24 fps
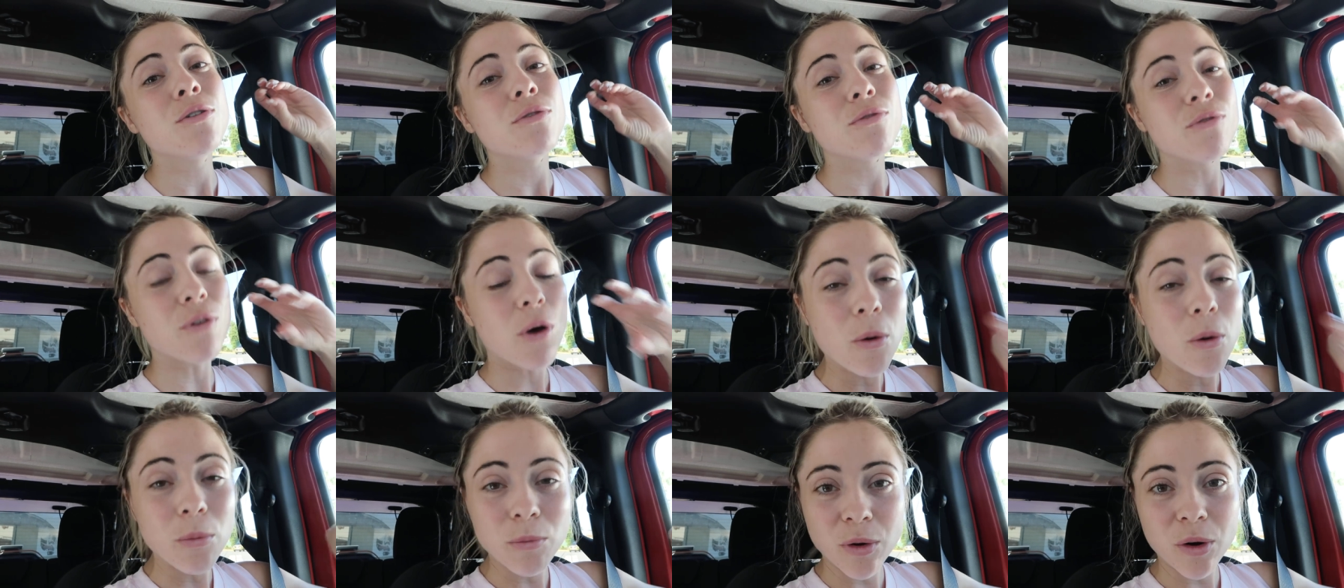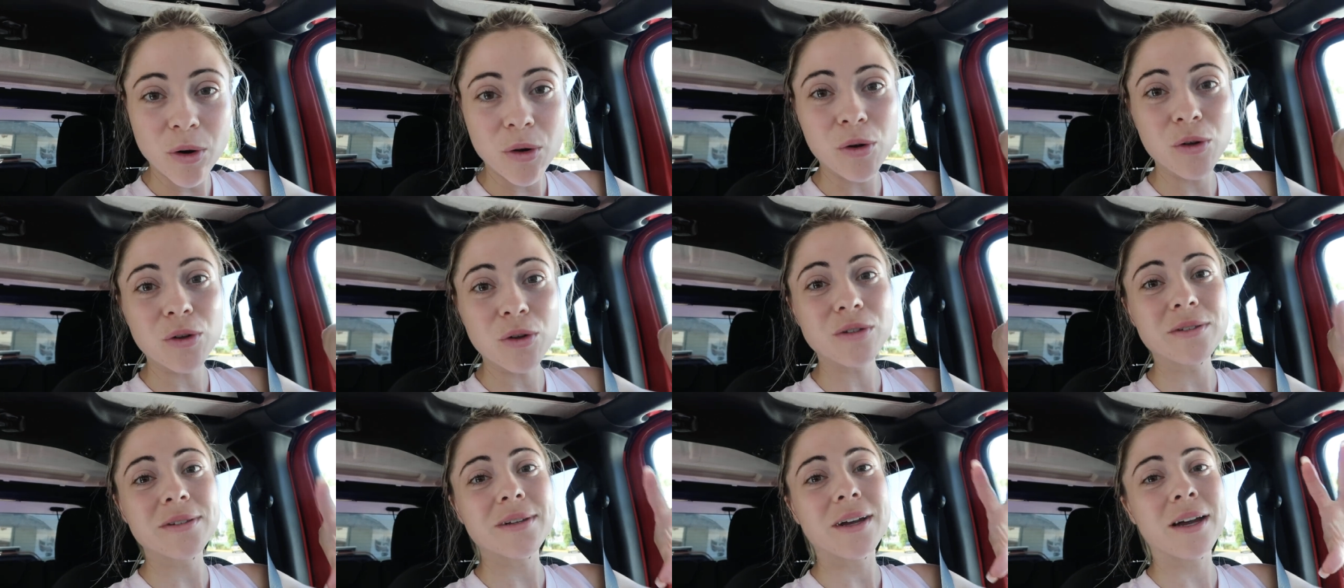foam
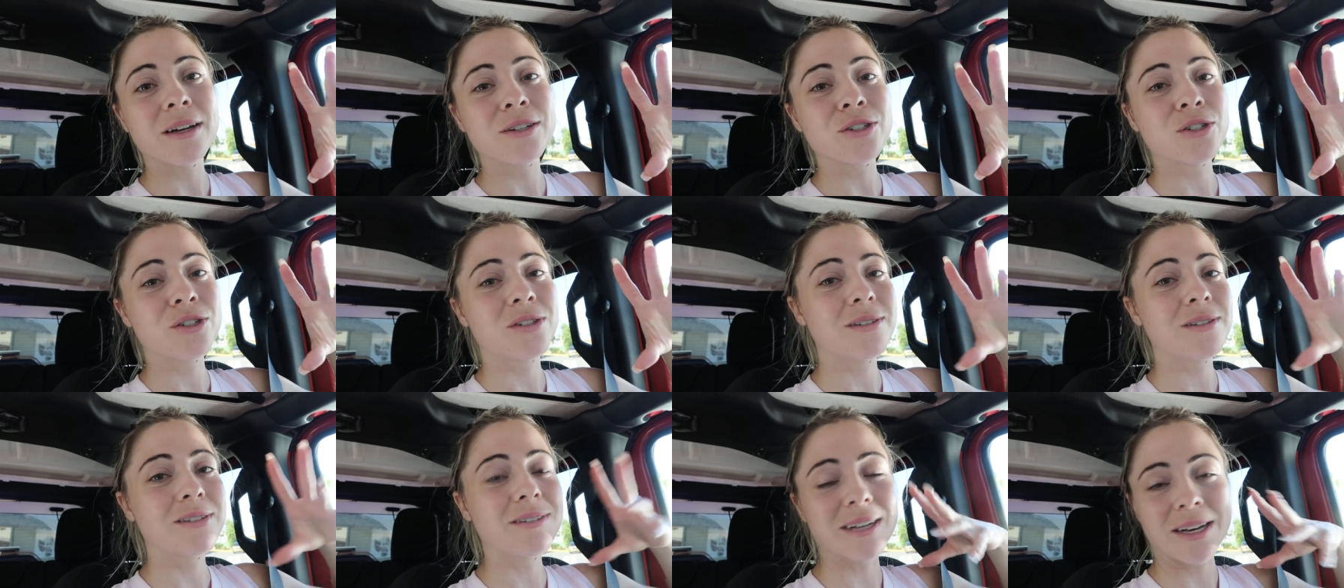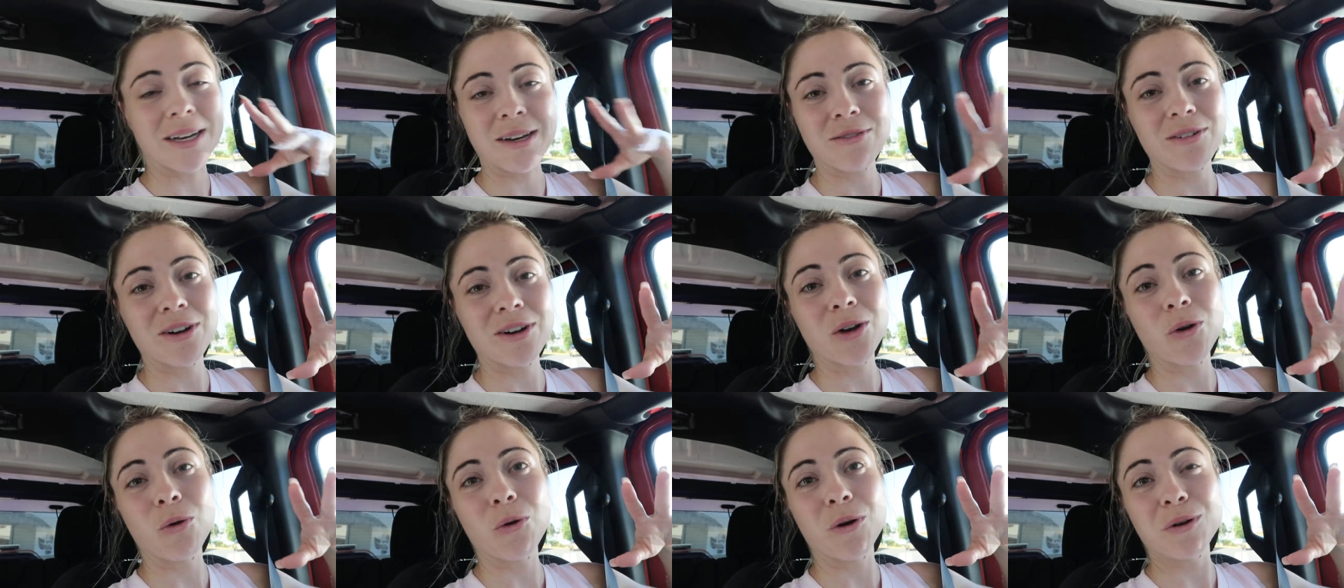rolled. I just didn't
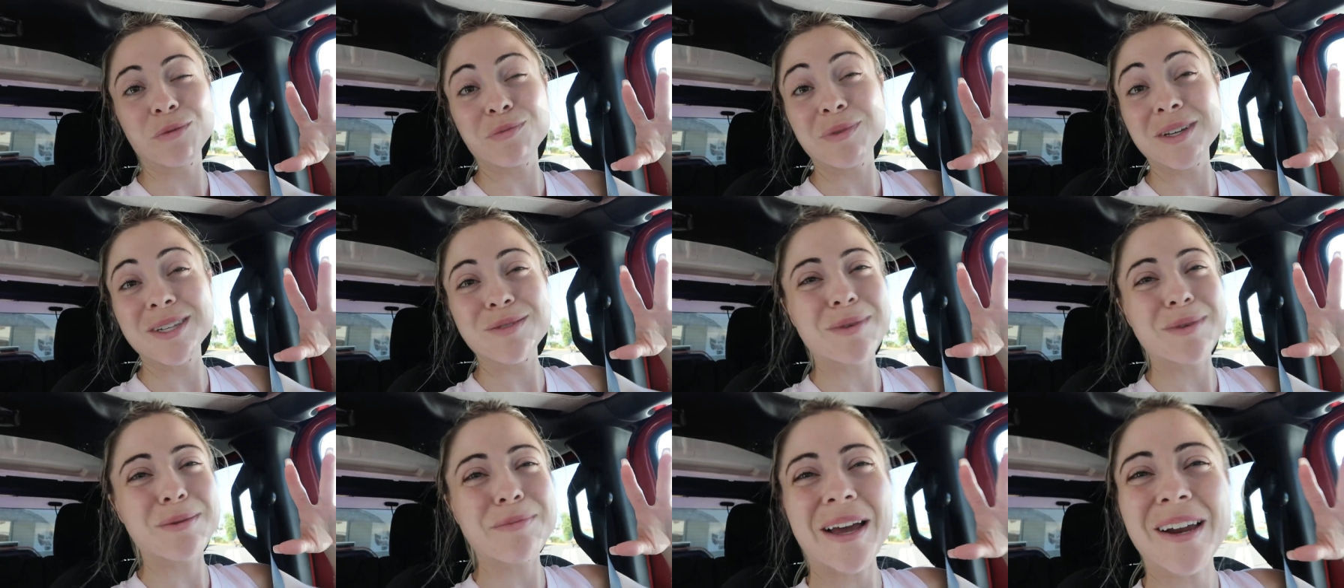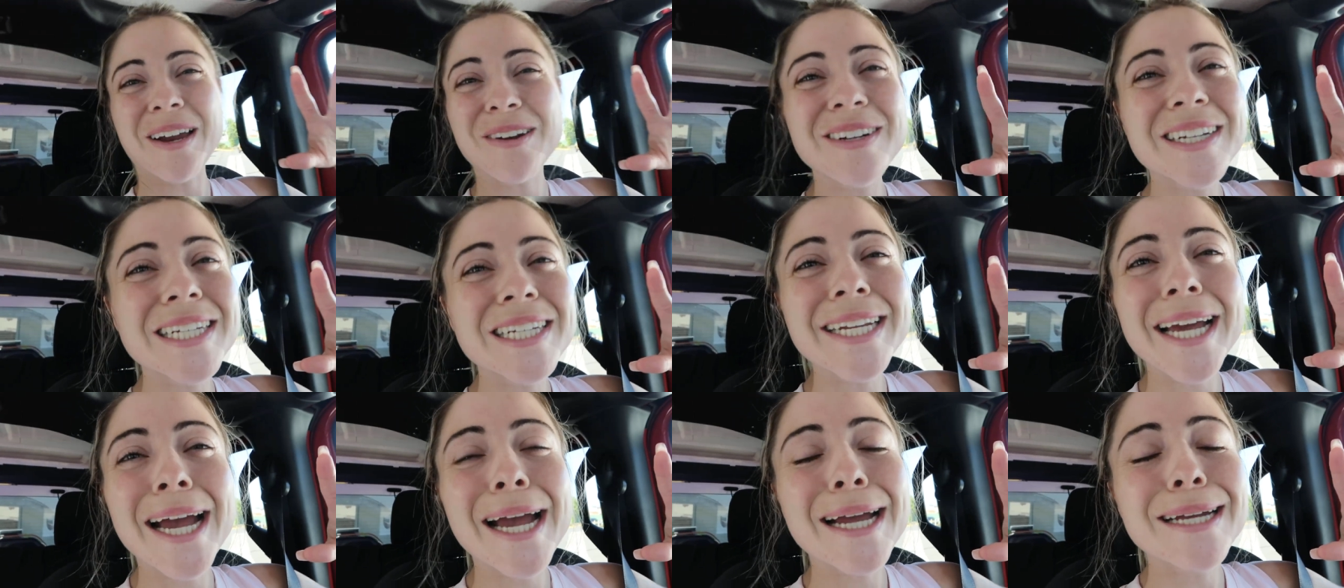record because my
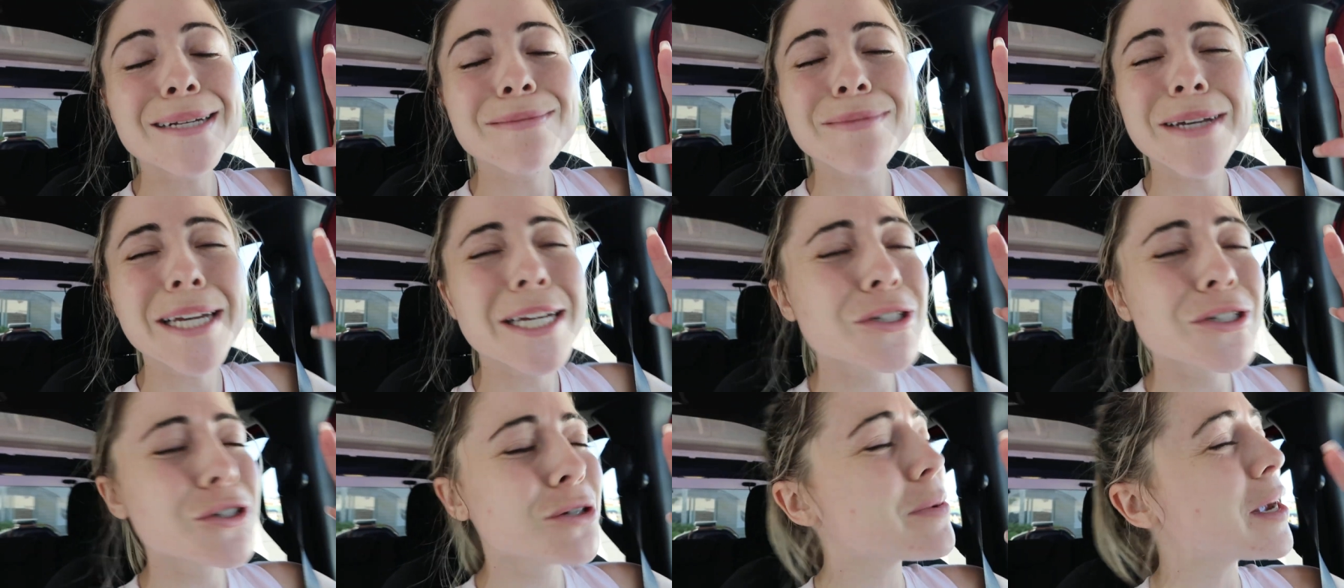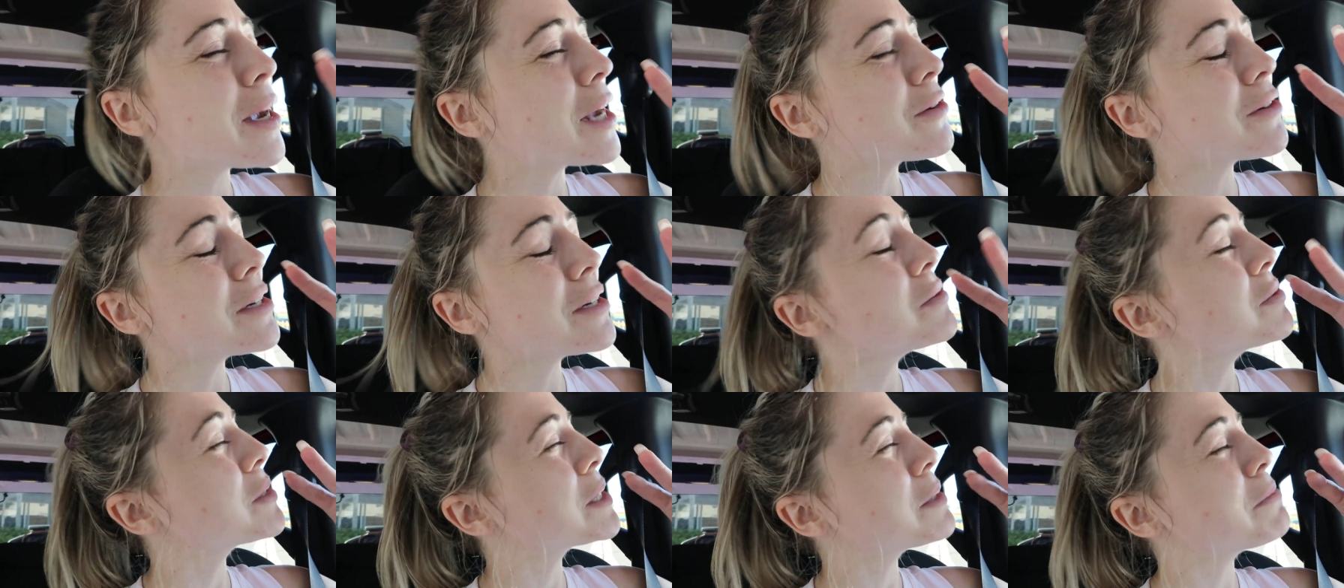battery died and my extra
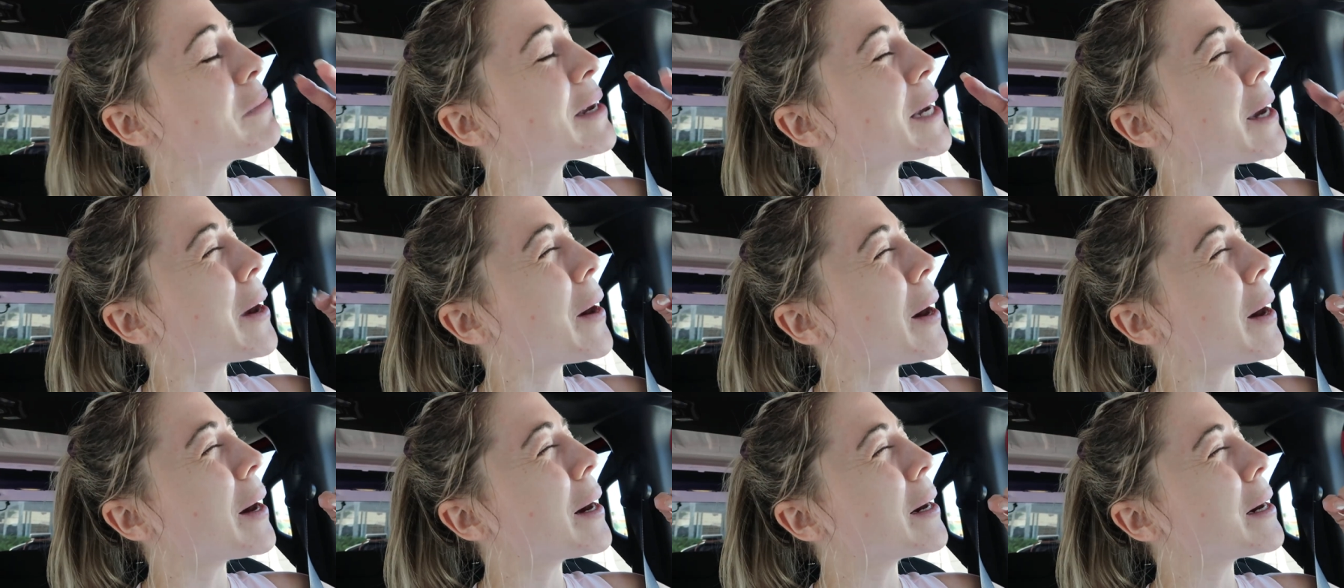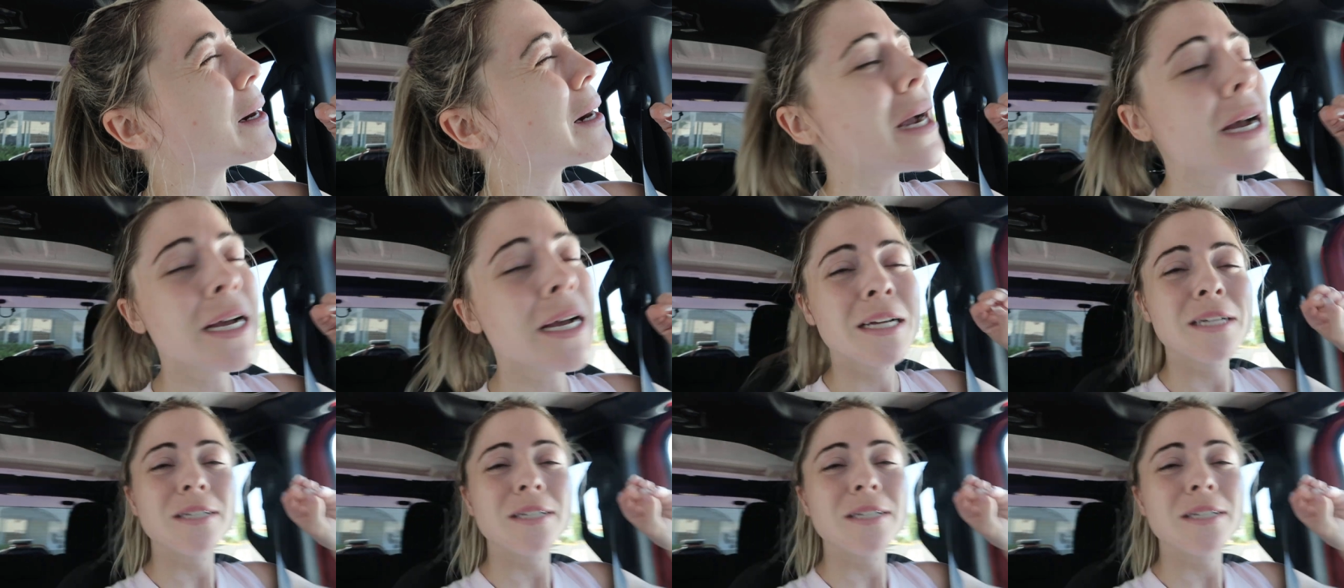battery was in my car.